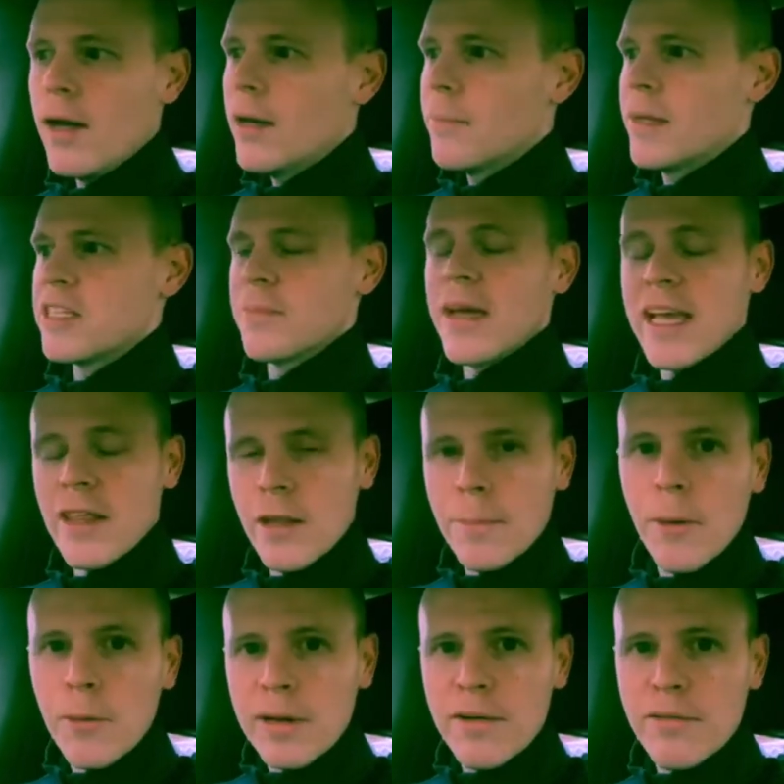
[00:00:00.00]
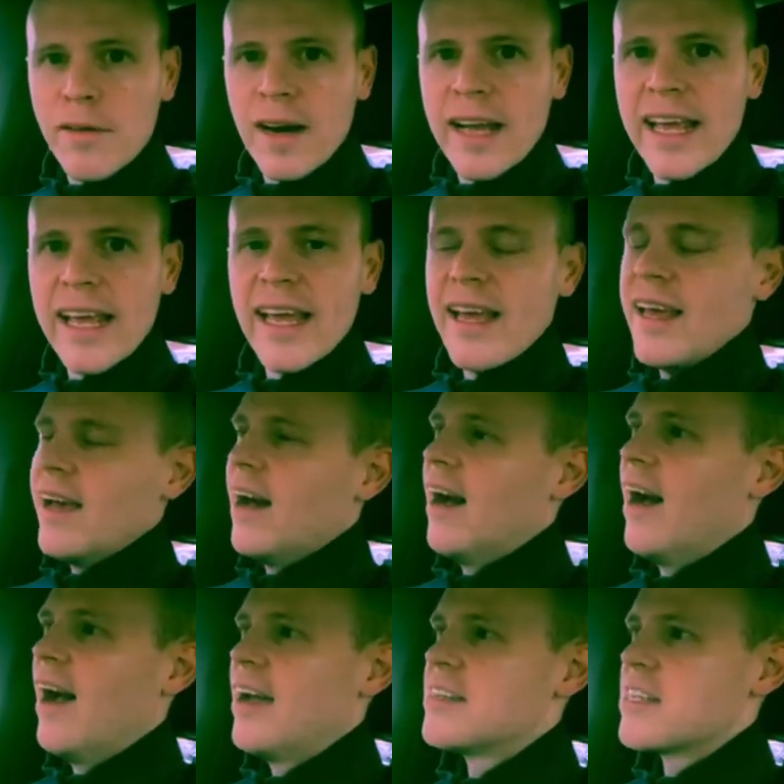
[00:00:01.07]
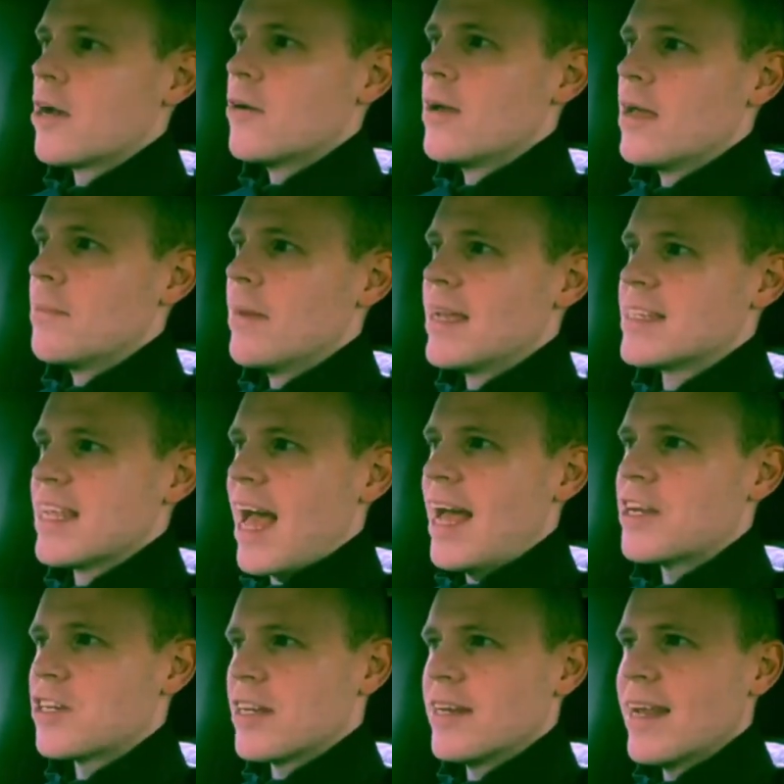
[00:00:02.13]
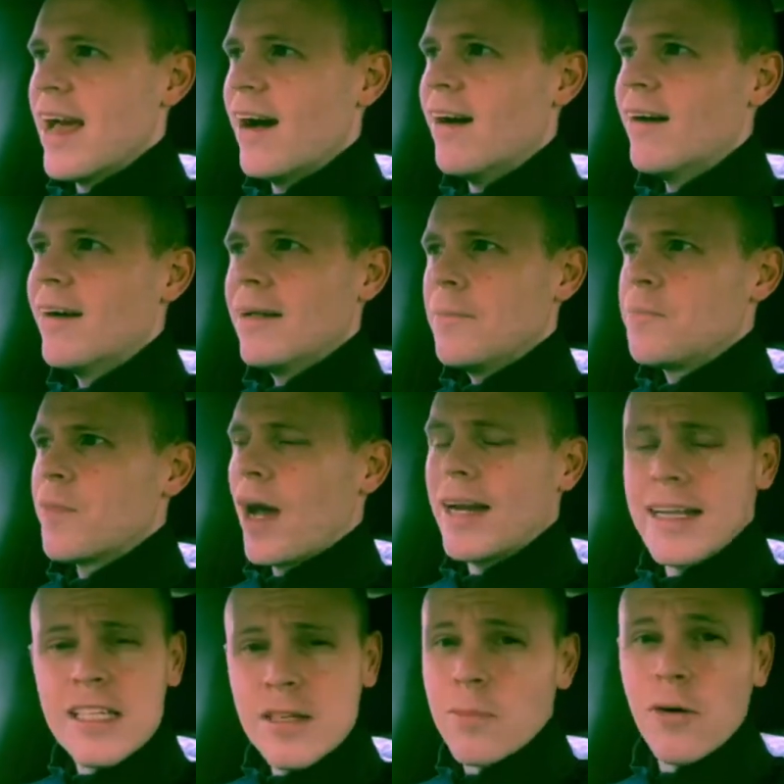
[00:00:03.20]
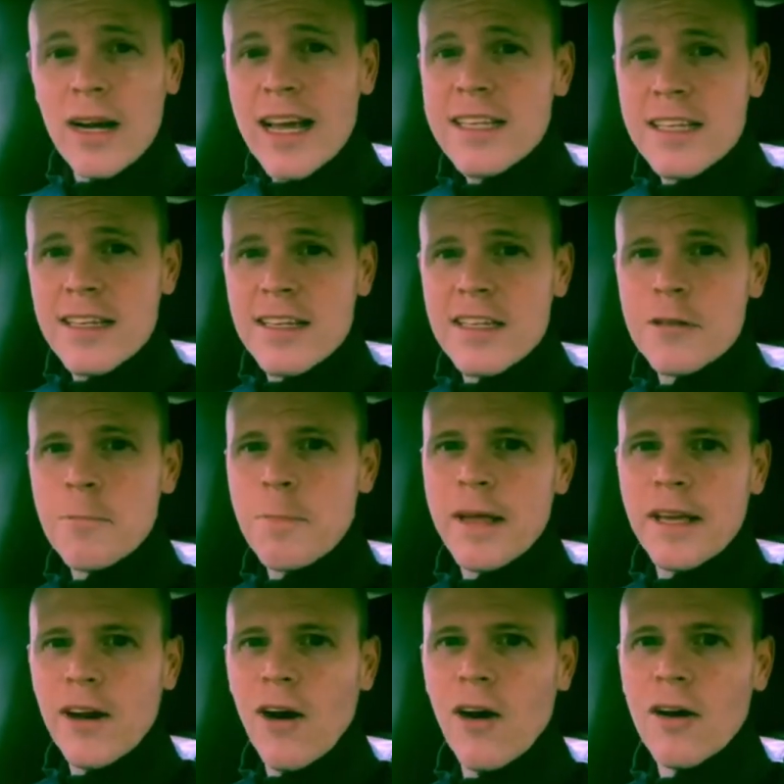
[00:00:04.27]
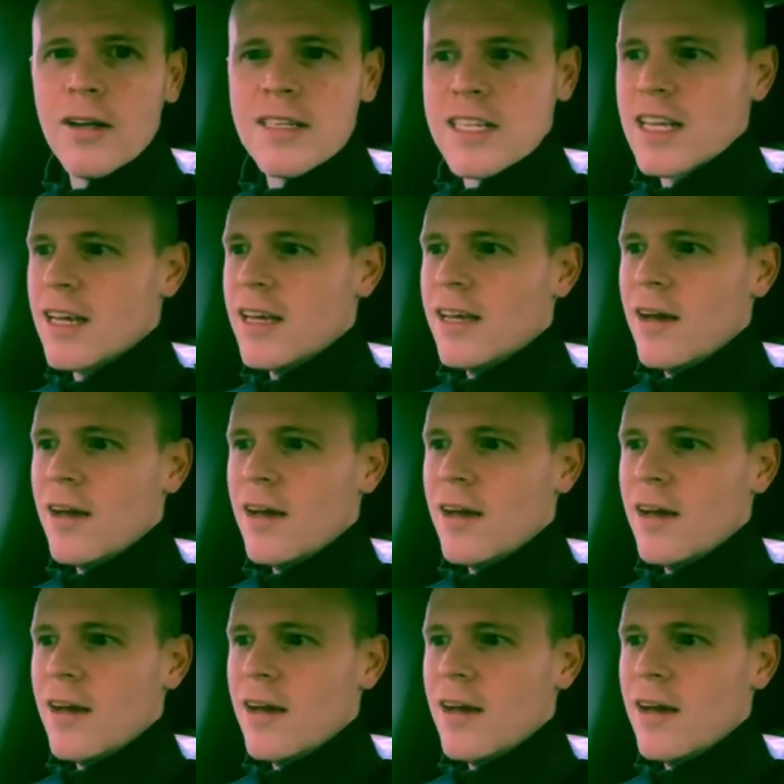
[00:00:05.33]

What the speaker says: It means I'm hitting the ball differently, and so it means that actually now I need some more lessons, because